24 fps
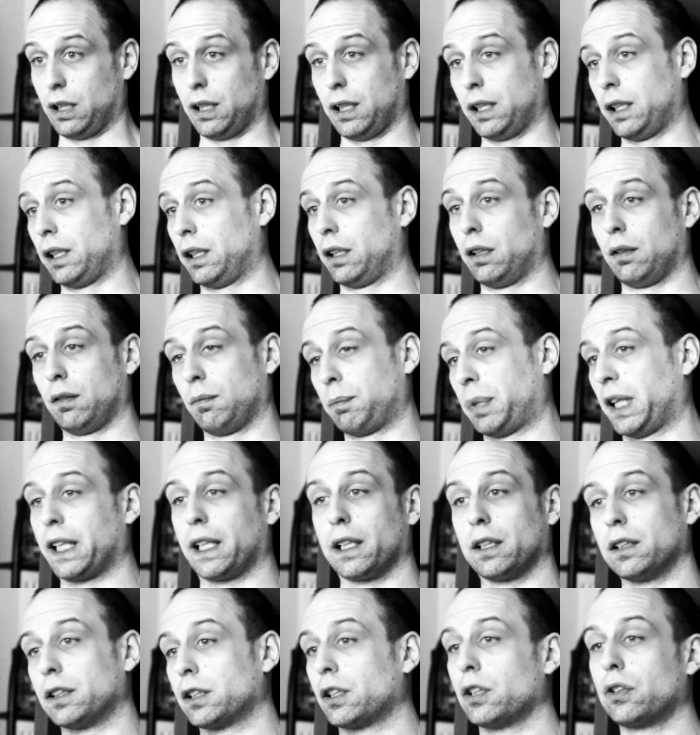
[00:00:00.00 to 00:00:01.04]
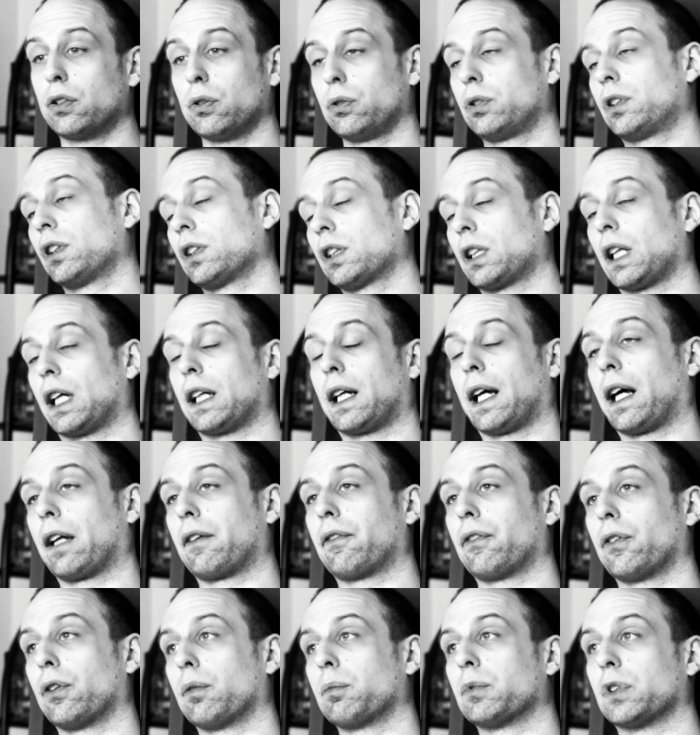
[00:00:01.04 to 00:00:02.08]
in big institutions like
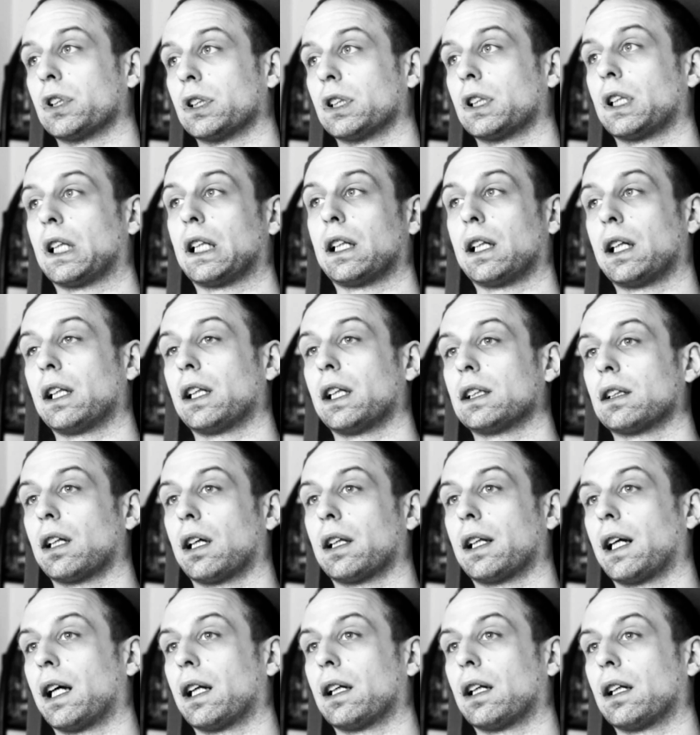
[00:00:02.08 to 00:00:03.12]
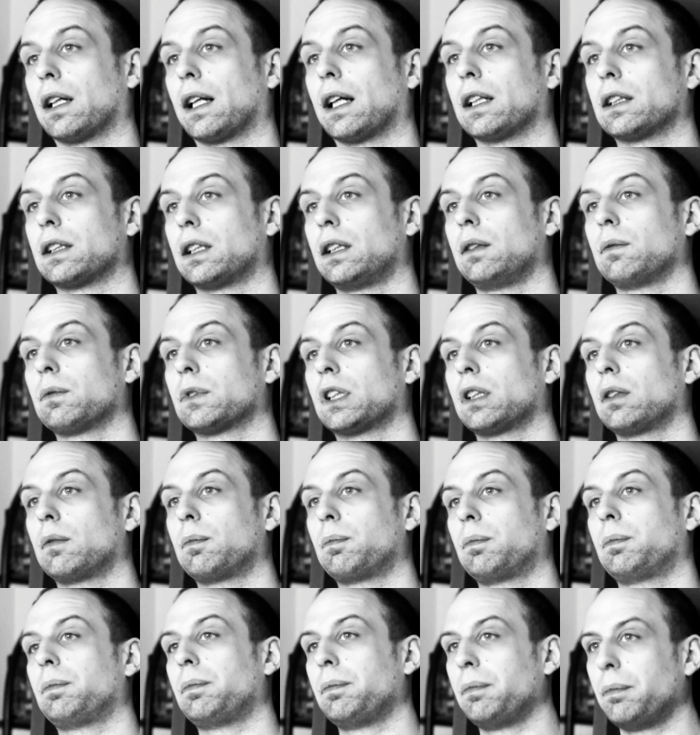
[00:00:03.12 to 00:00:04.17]
ad firms and things like that. And that seems to
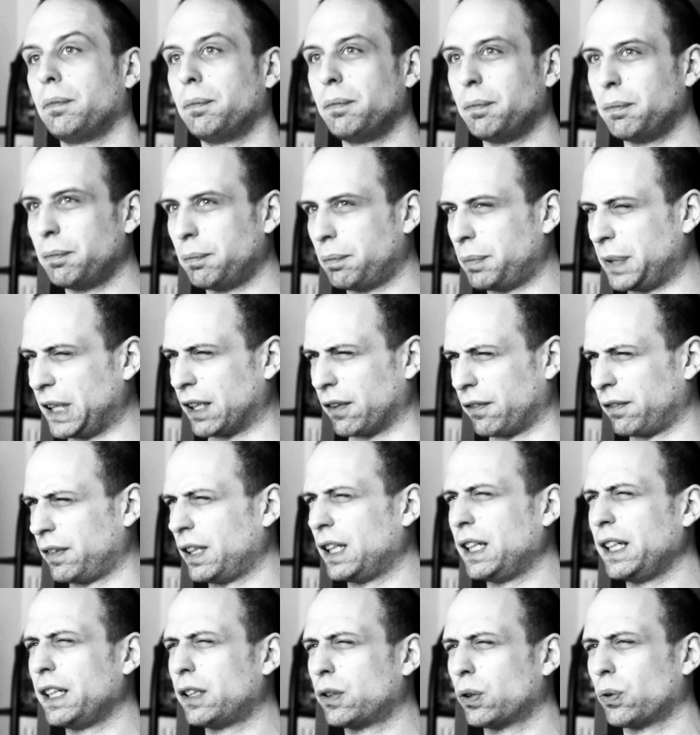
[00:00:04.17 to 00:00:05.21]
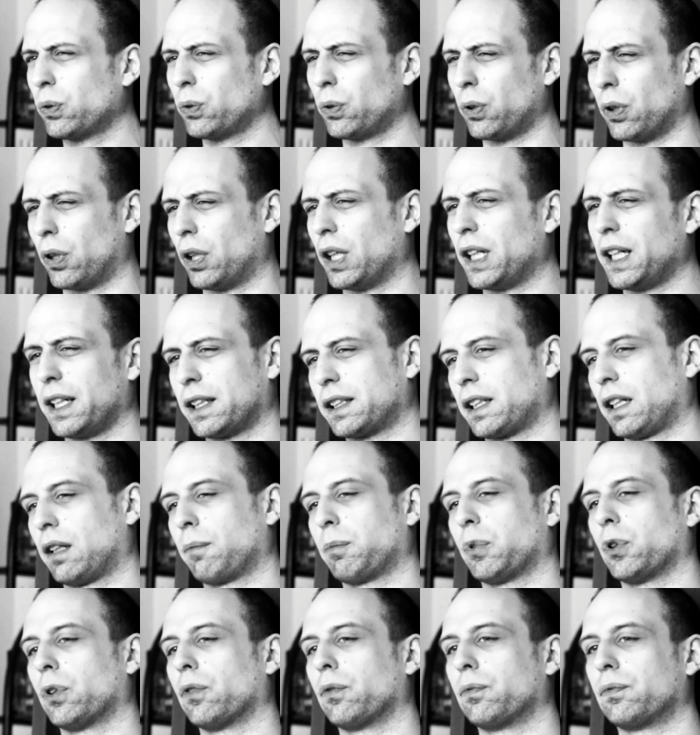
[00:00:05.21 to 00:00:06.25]
be a really cool early
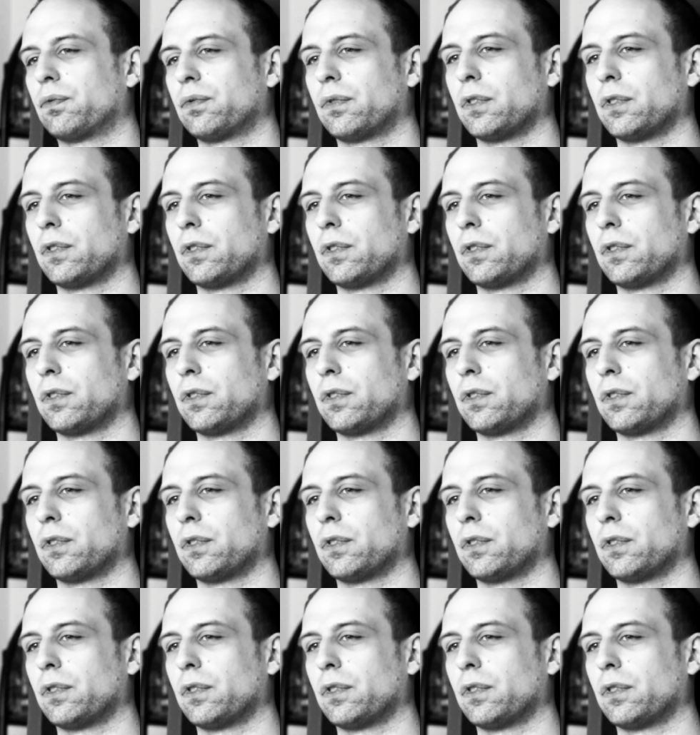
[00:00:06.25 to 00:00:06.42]
example